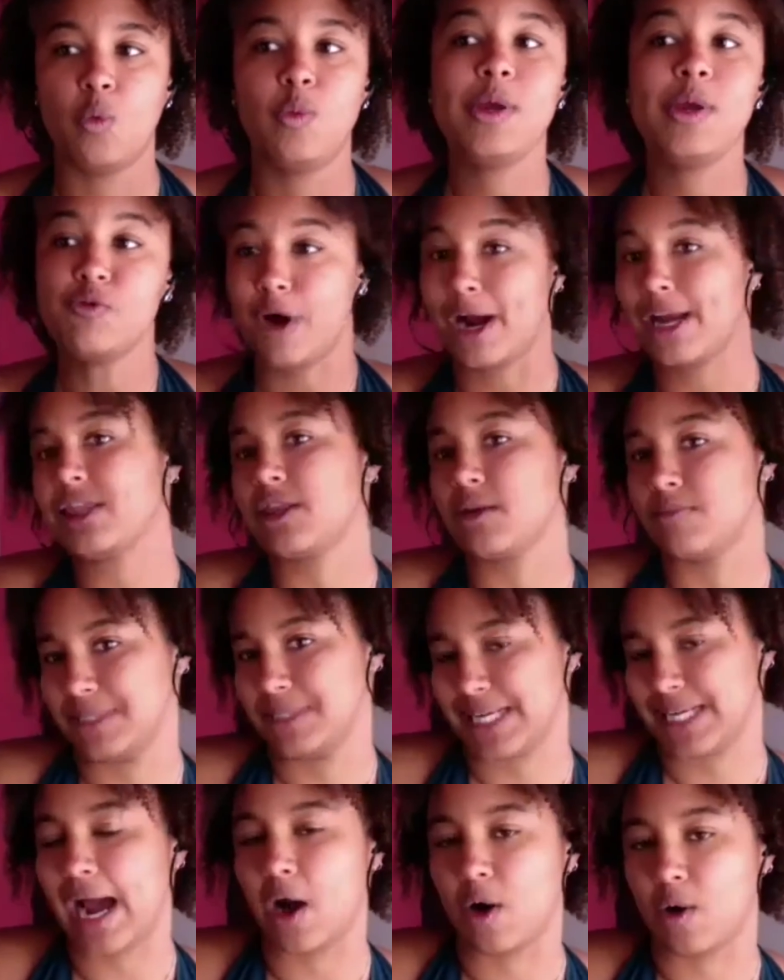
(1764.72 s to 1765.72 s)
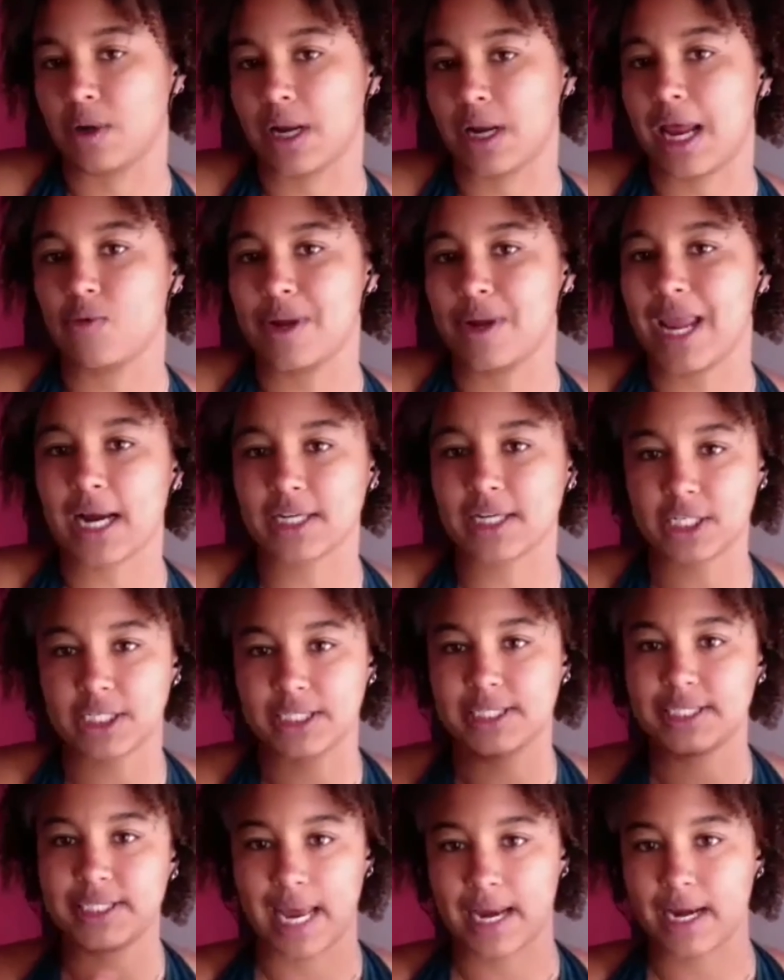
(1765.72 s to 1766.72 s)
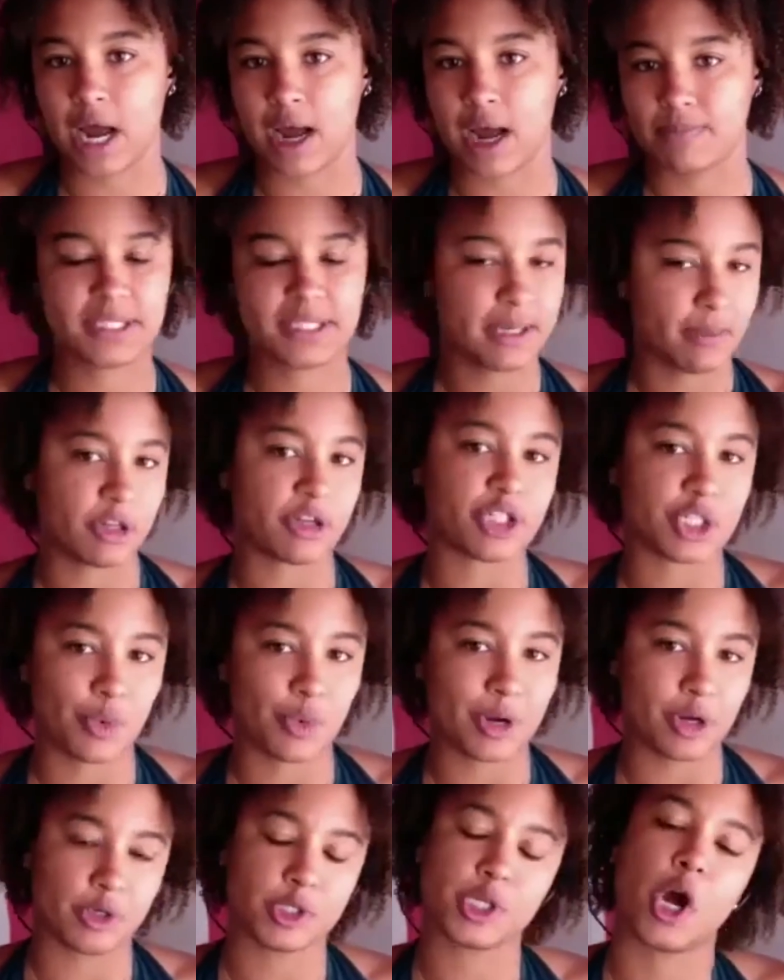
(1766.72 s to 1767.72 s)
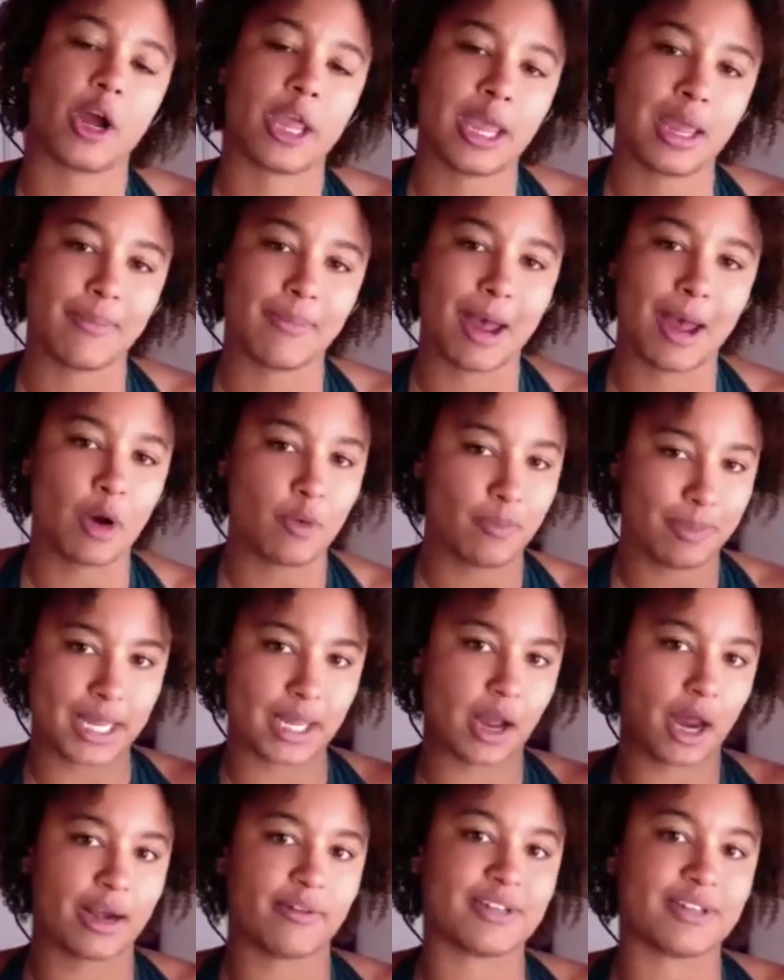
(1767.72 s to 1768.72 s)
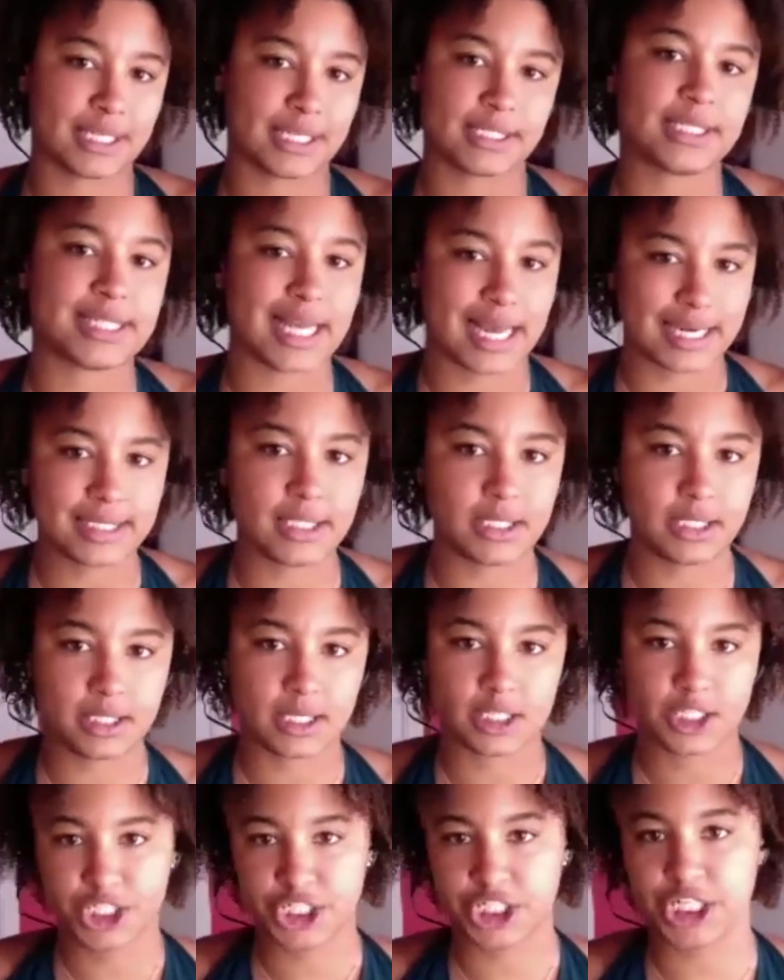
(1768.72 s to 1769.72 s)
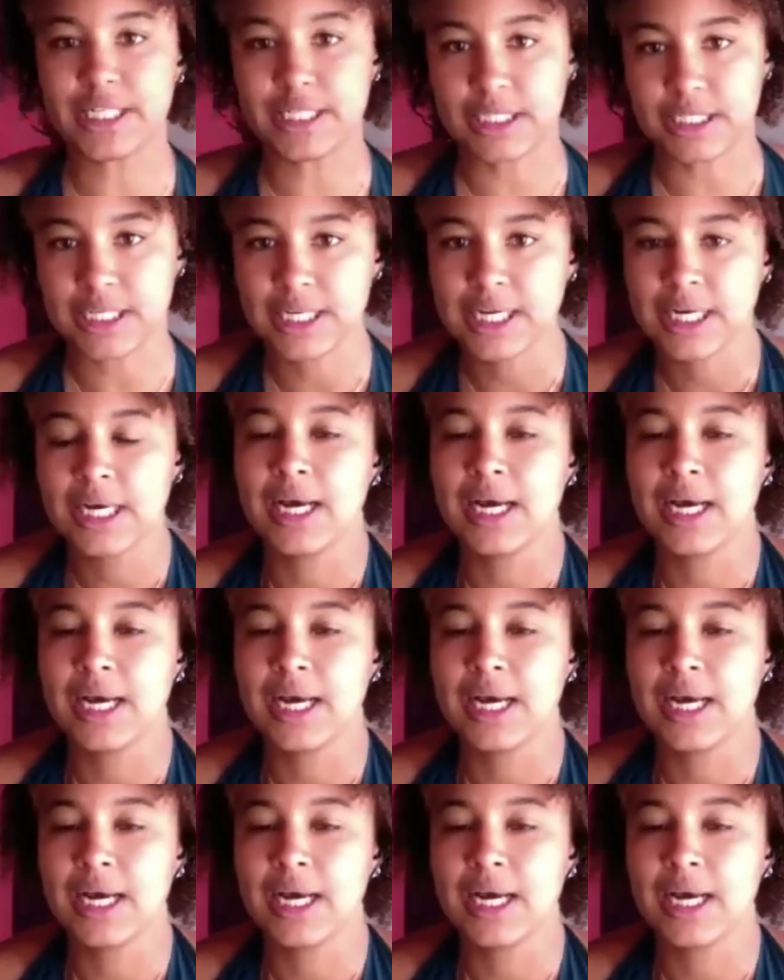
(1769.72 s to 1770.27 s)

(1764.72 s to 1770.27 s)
we write them down, and we actually set up, similar to what you're talking about being kind of a success sheet.